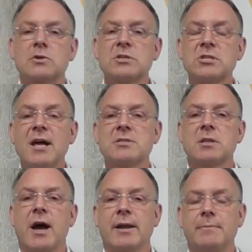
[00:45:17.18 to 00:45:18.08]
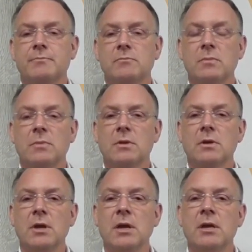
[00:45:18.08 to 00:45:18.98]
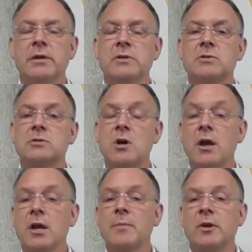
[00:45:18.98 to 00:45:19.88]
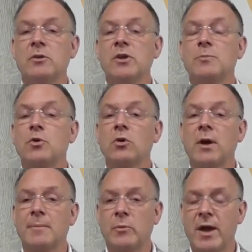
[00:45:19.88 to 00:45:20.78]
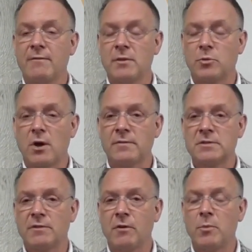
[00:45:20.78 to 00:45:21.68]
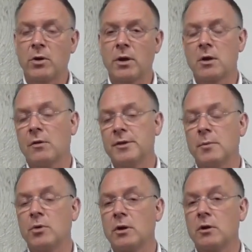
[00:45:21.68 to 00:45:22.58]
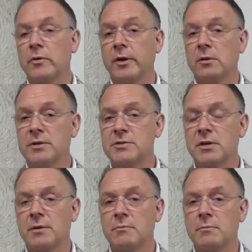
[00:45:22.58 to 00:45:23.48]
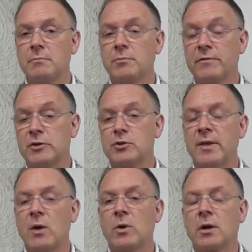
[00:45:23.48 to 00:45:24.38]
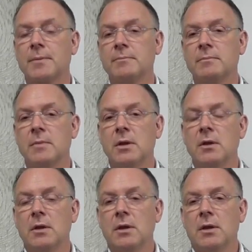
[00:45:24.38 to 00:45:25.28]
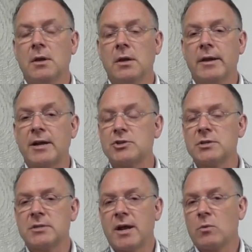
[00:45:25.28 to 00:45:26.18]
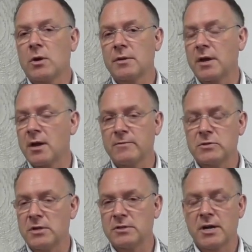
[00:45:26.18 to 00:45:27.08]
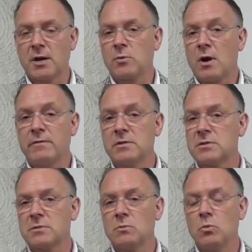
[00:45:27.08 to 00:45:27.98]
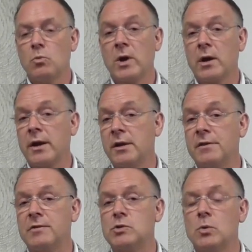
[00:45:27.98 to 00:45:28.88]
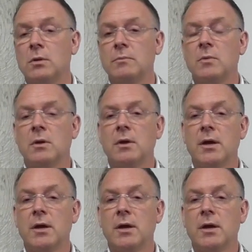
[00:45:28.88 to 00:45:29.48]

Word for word: So this last slide, is talking about a unique program that we have in the province of Alberta called the Alberta Critical Incident Provincial Network. It actually is a network that covers the entire province where an individual,